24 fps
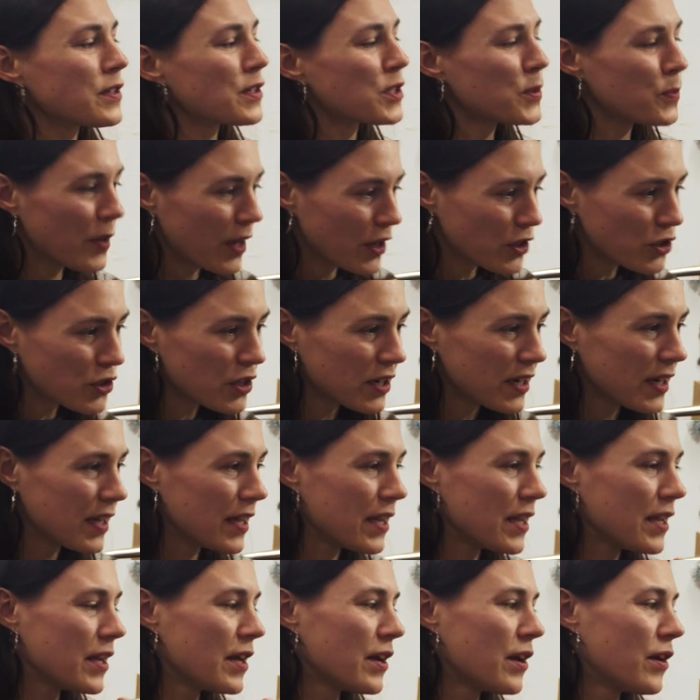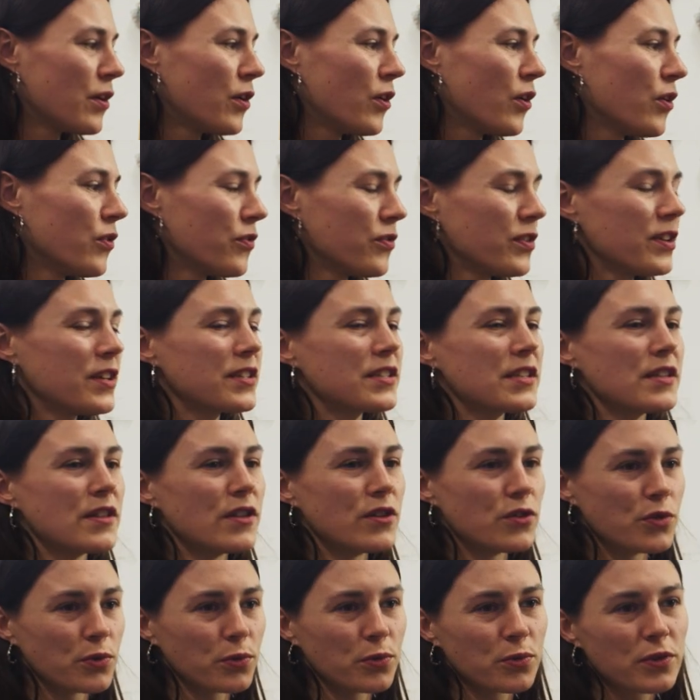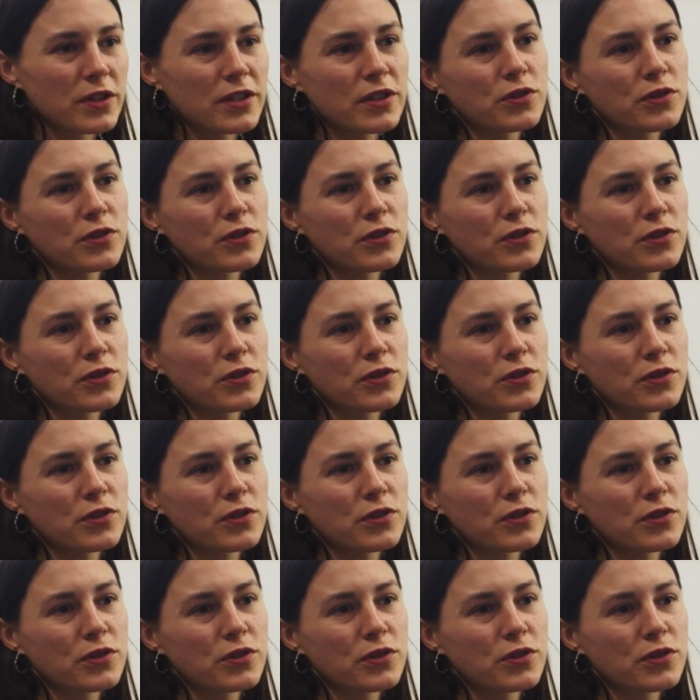especially obvious in the jewellery.